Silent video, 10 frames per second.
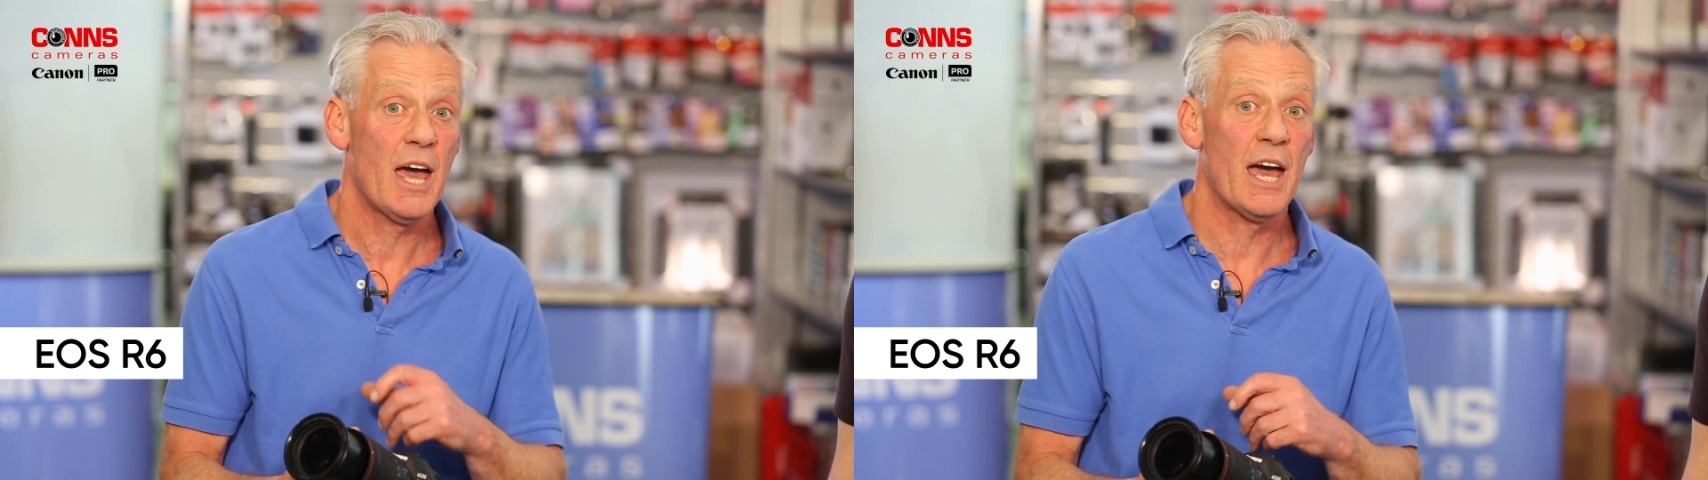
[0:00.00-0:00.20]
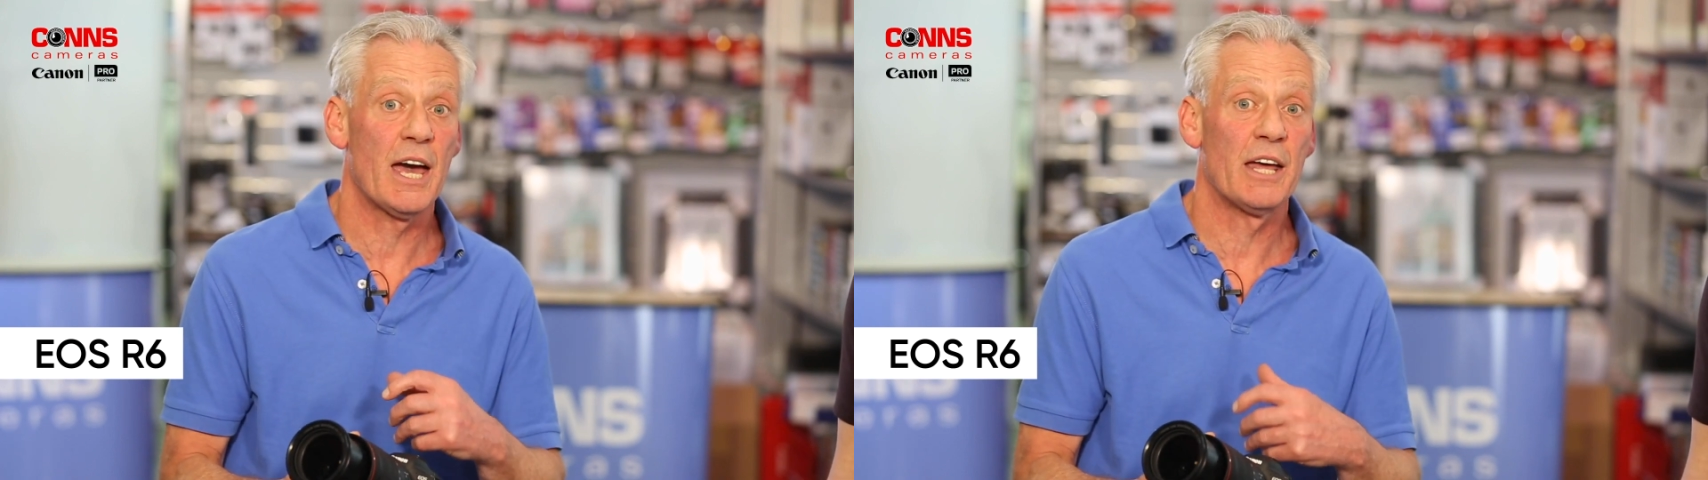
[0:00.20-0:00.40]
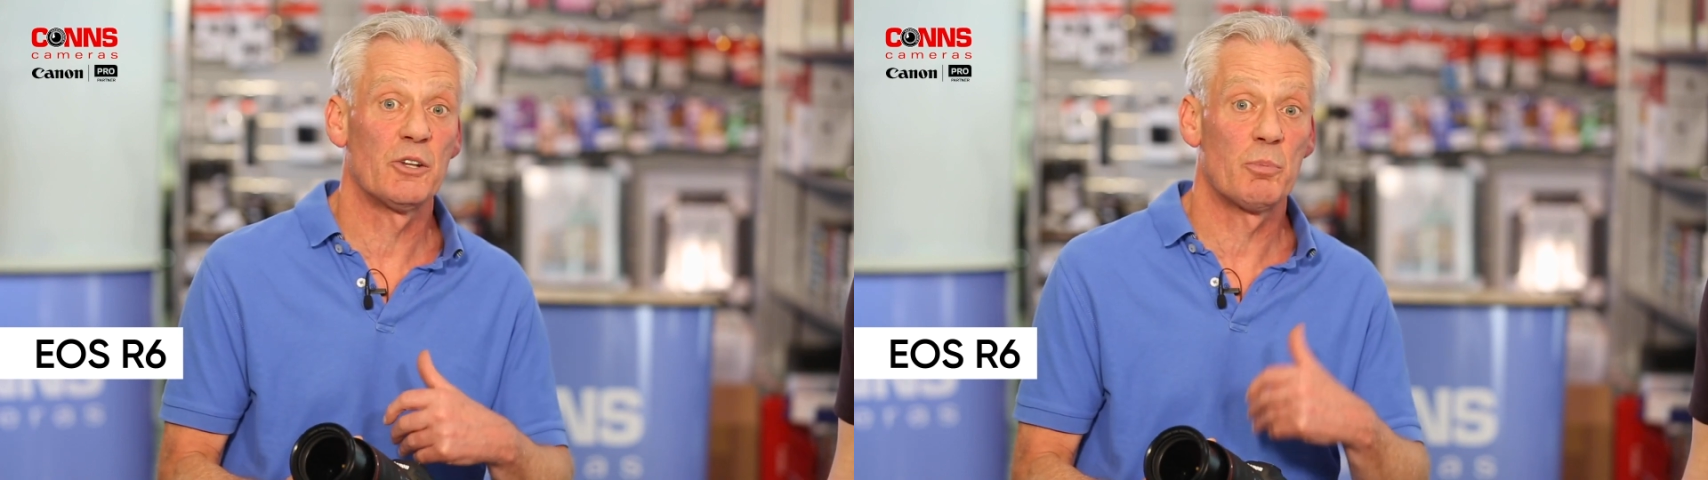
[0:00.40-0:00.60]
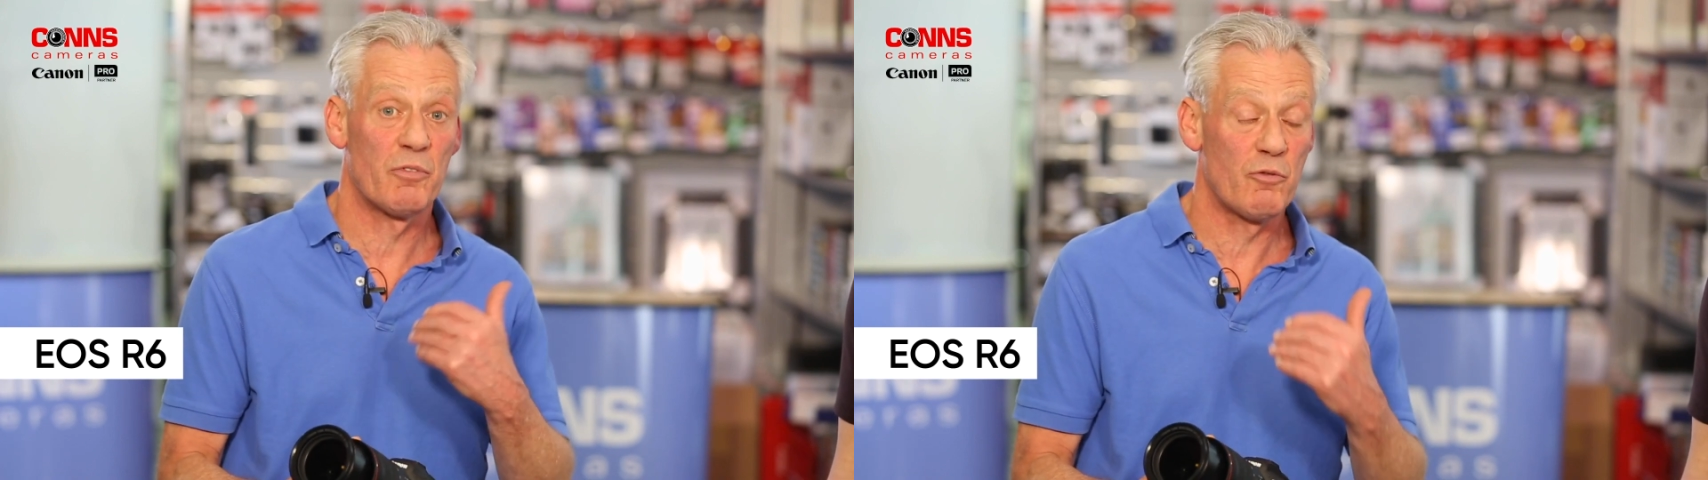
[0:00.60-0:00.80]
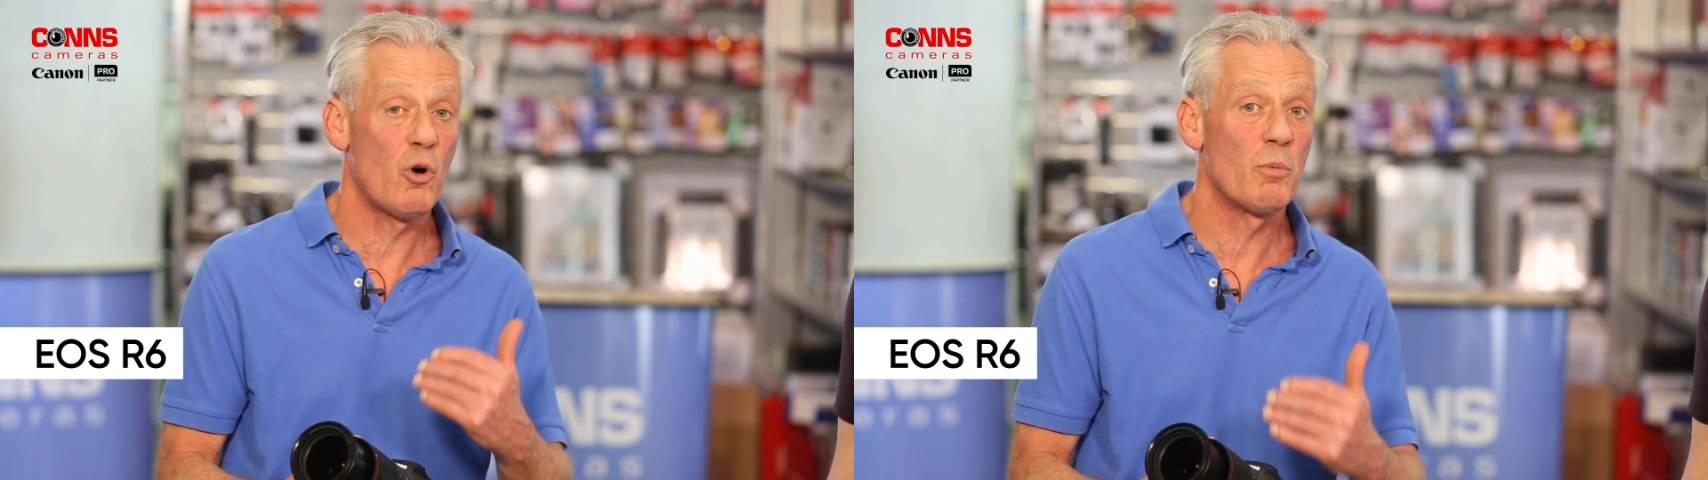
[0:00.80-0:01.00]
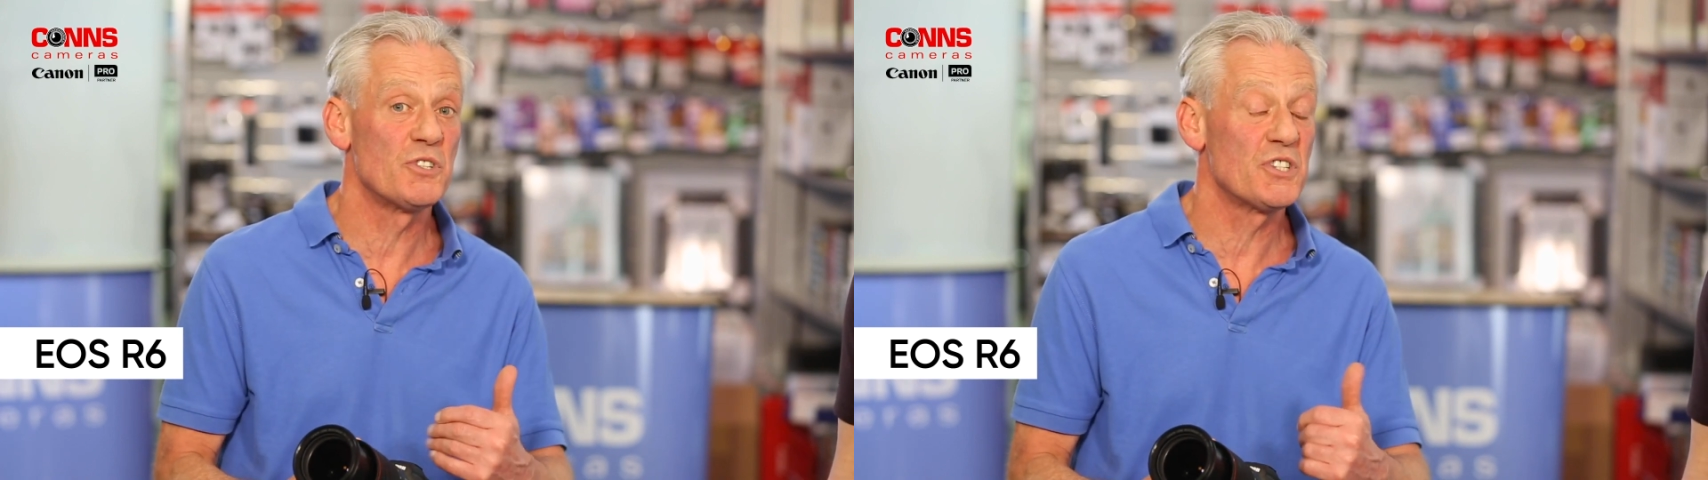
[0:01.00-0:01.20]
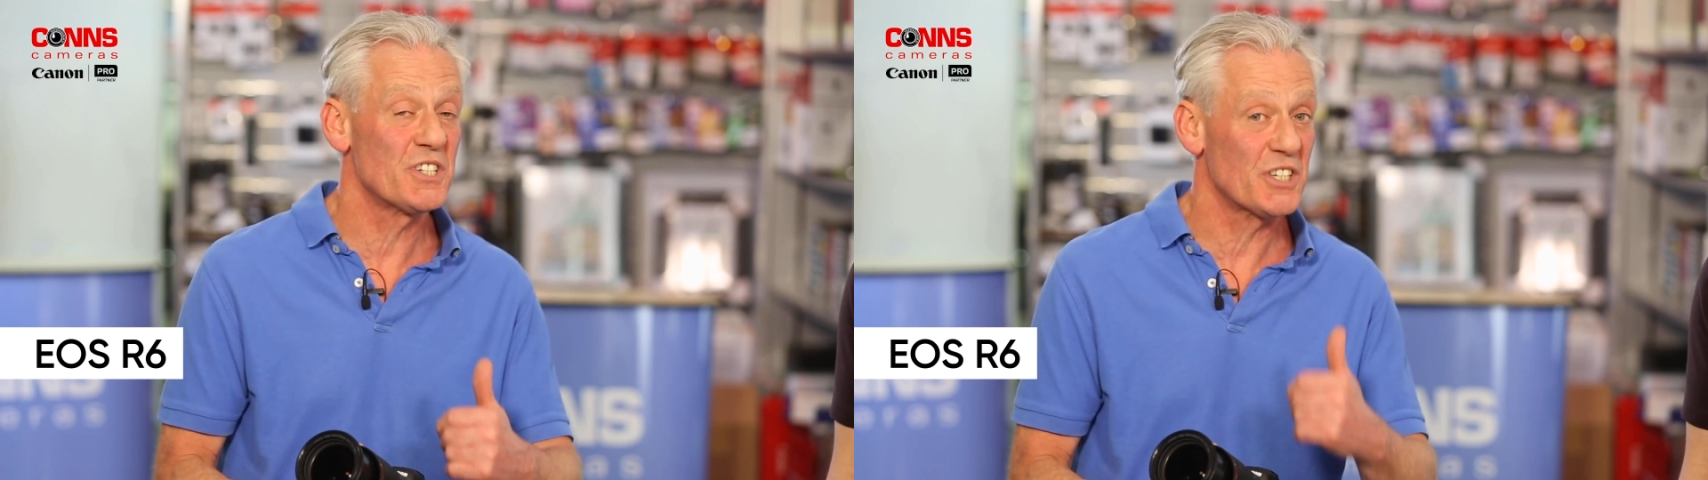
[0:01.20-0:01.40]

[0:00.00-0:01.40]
and the performance is